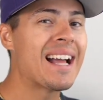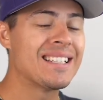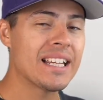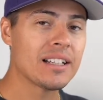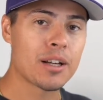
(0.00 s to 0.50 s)
I
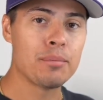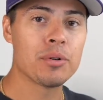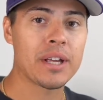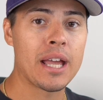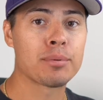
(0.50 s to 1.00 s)
didn't
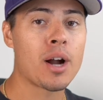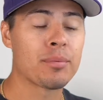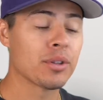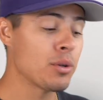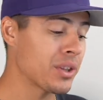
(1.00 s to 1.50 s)
communicate
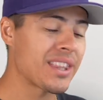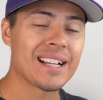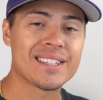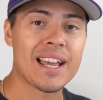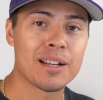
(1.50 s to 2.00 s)
properly with
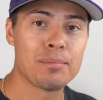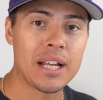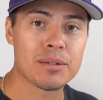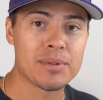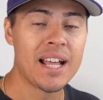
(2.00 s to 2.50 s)
that second
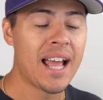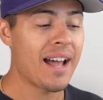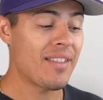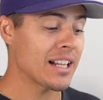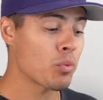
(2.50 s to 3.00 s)
baseman,
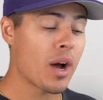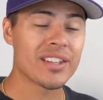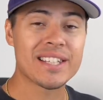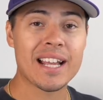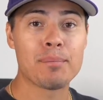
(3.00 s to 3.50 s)
and that's why
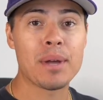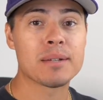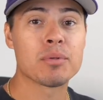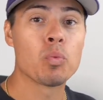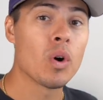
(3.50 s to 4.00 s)
the second
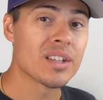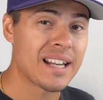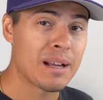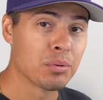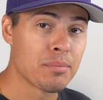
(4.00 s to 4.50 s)
baseman
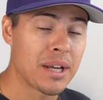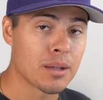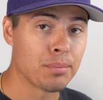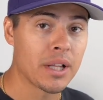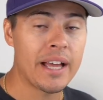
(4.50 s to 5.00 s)
wasn't able to
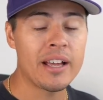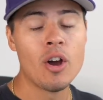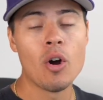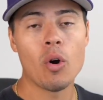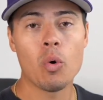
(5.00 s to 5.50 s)
make the
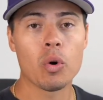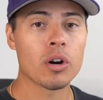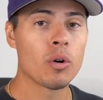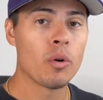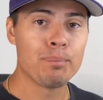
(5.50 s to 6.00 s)
play
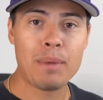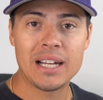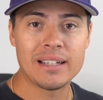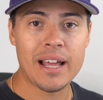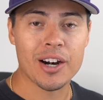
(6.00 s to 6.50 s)
or
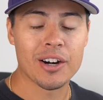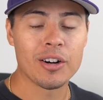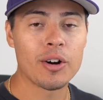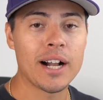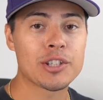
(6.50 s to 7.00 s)
made an error.
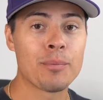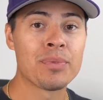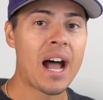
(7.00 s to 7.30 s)
All right, so